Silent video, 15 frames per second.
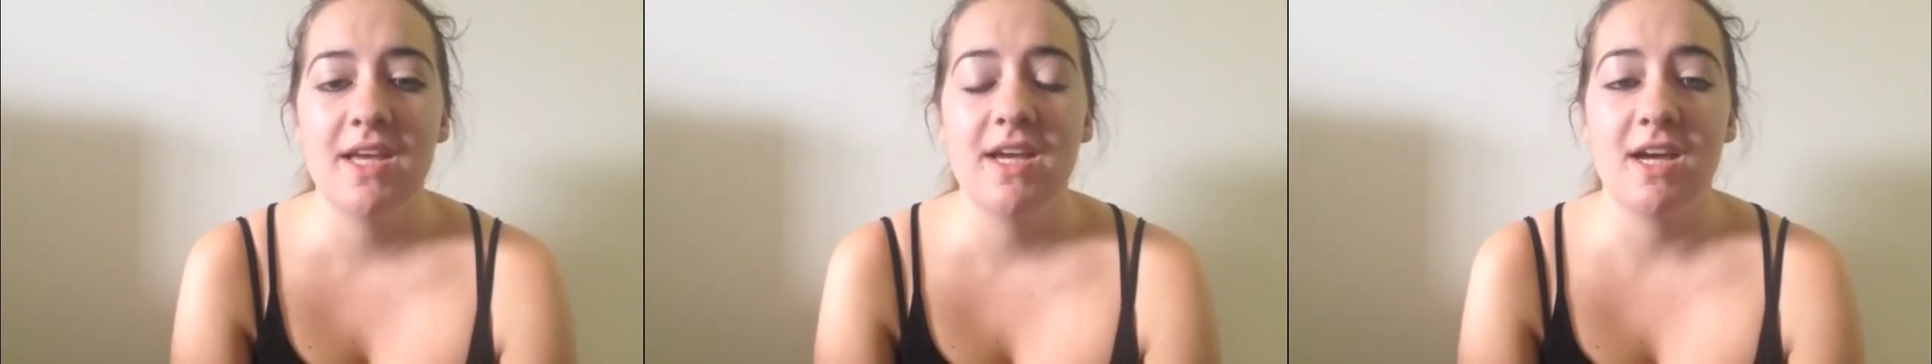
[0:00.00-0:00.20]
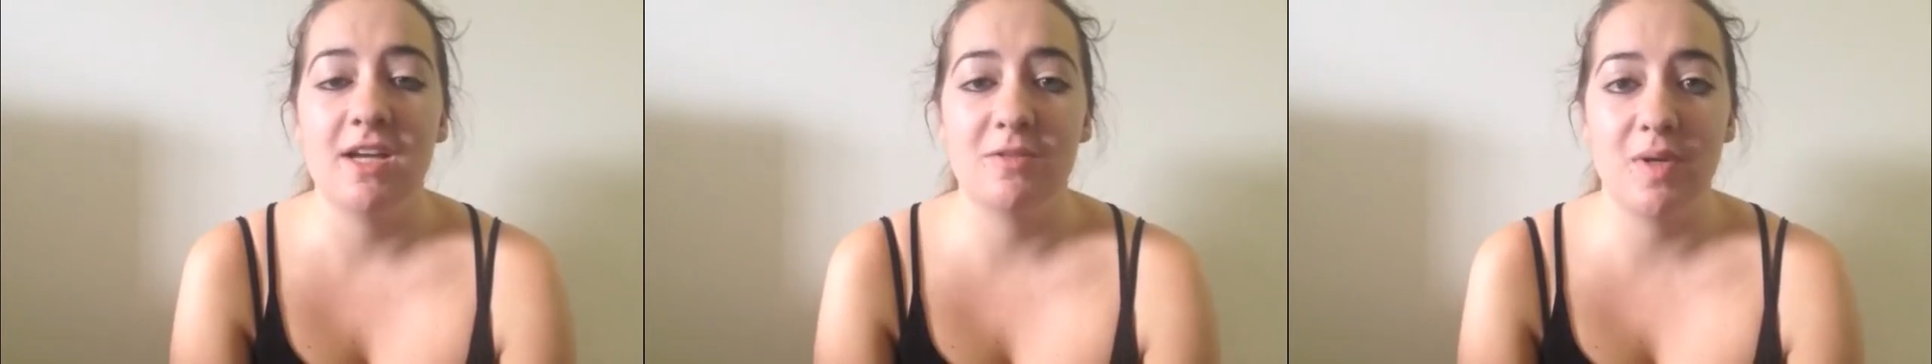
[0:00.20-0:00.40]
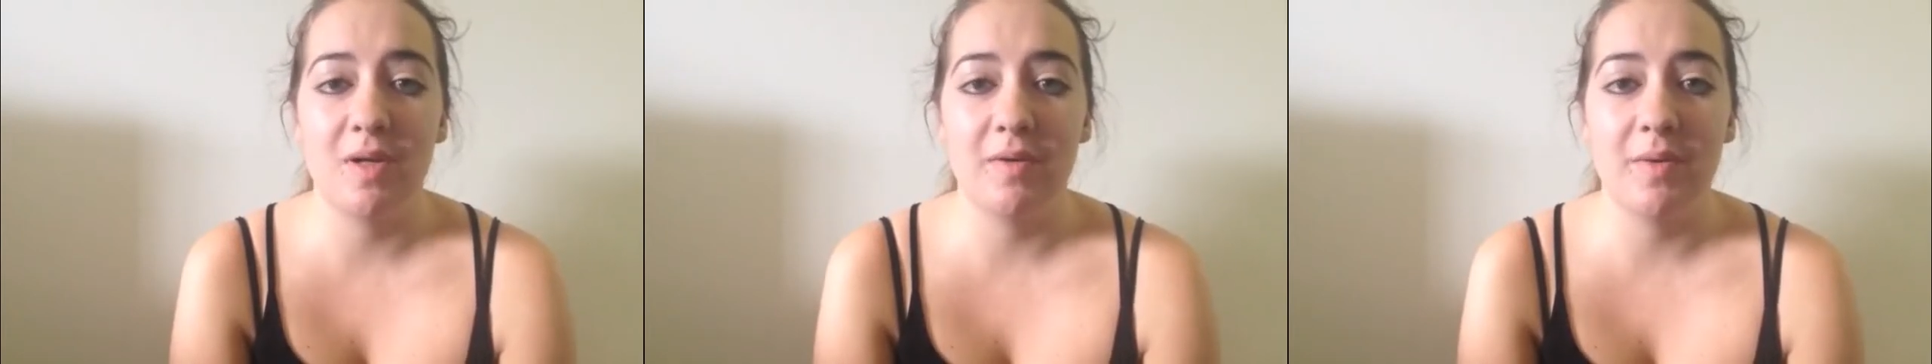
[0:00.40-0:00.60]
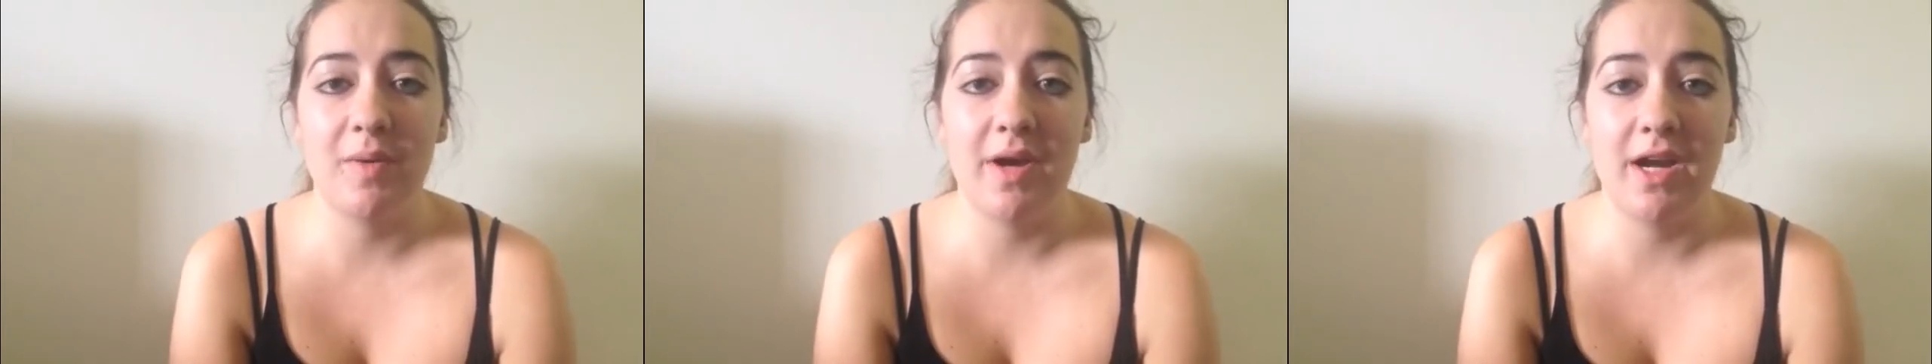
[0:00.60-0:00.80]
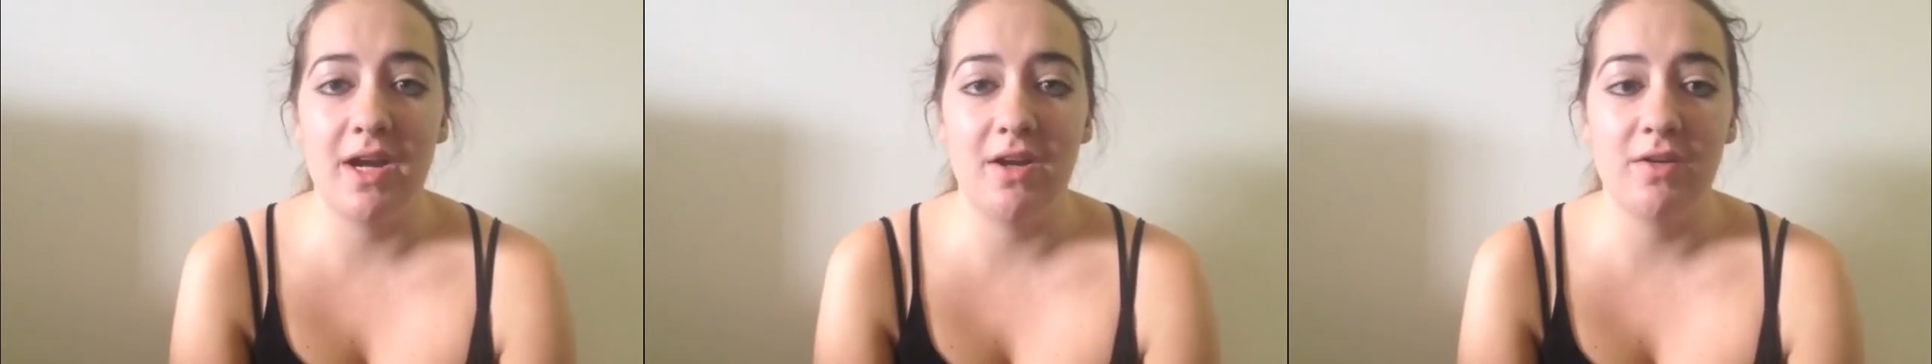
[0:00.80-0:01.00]
As work
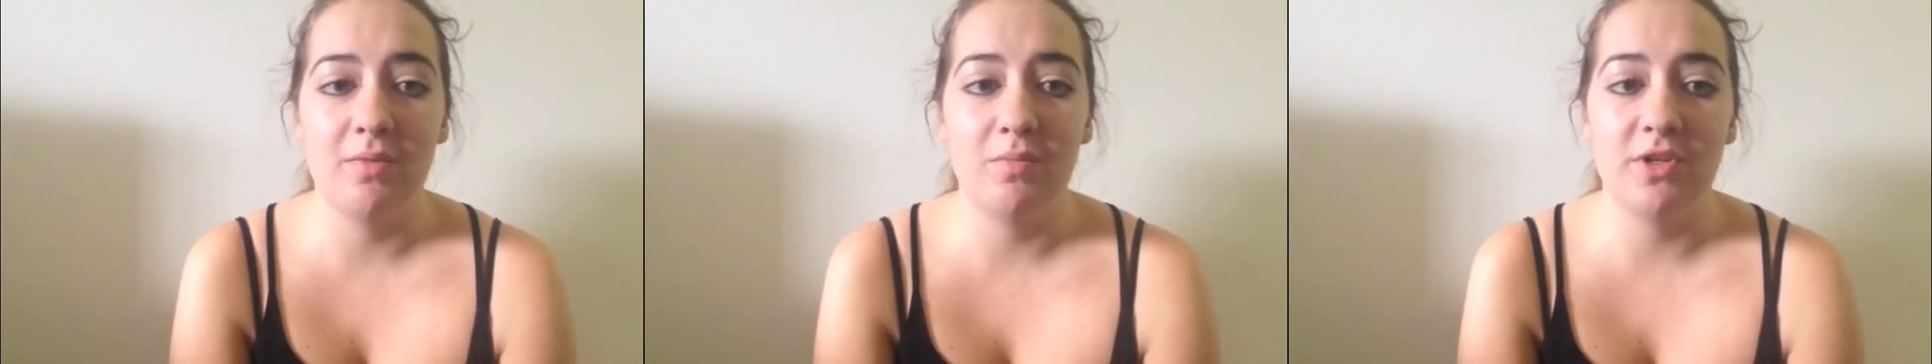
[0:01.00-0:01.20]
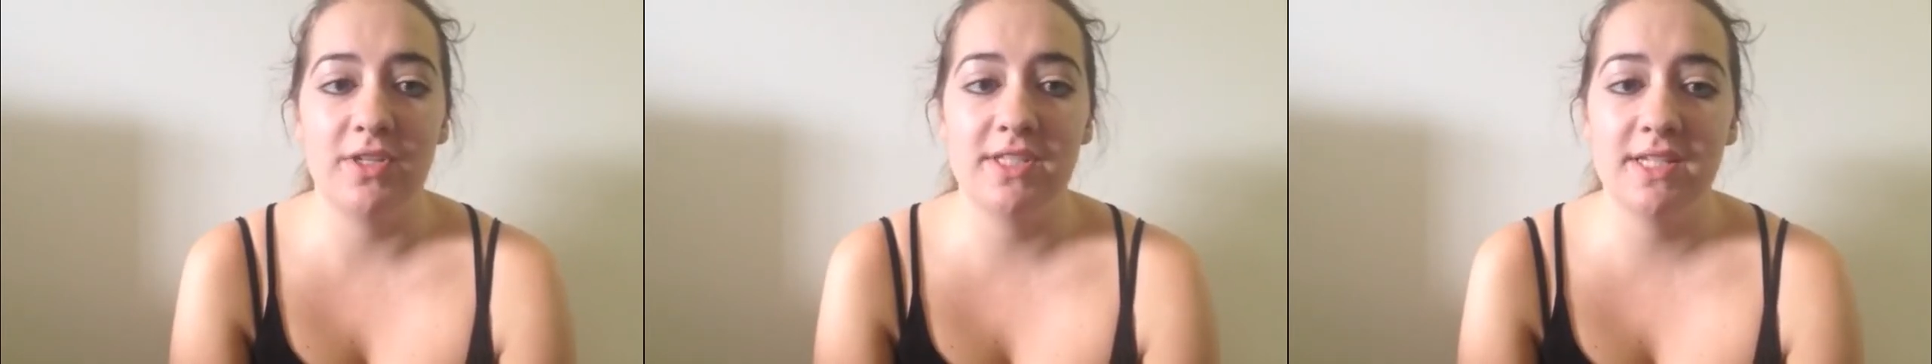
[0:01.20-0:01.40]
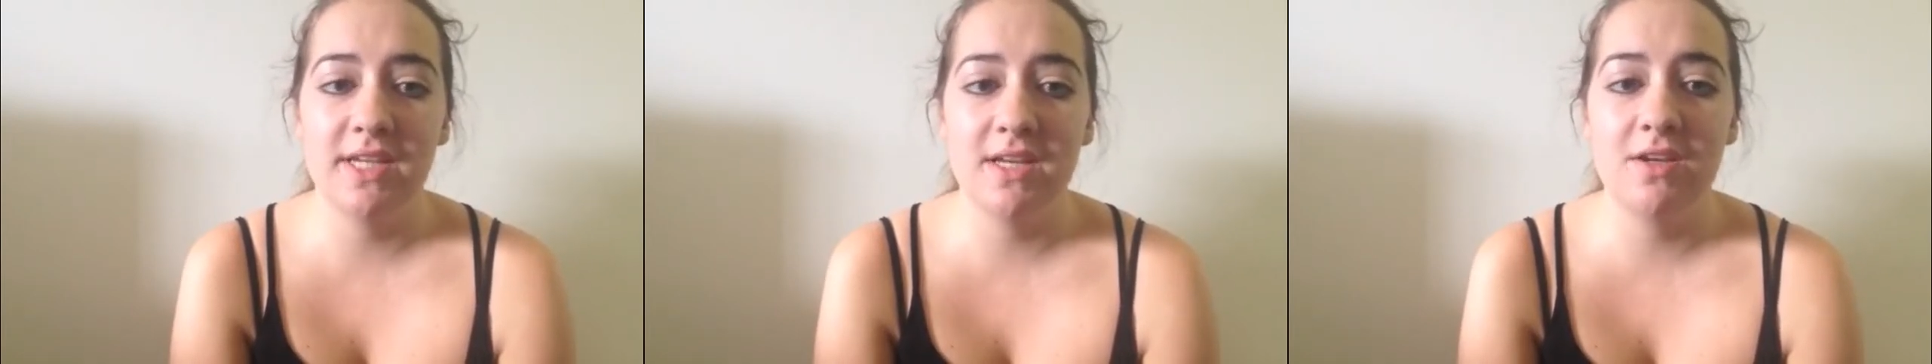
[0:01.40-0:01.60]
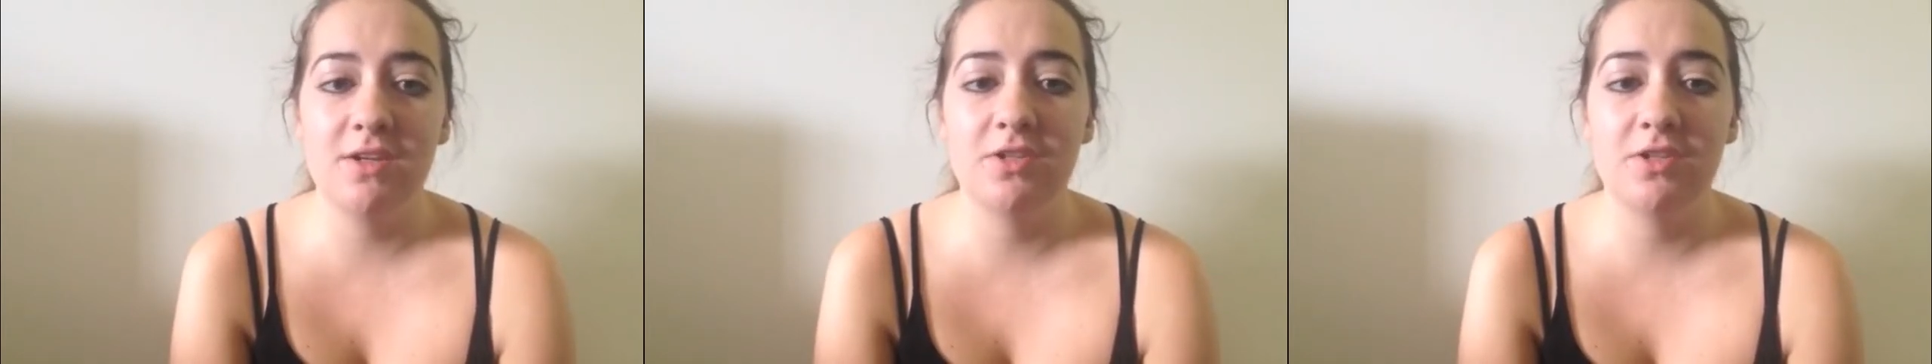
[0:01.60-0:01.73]
required more skill,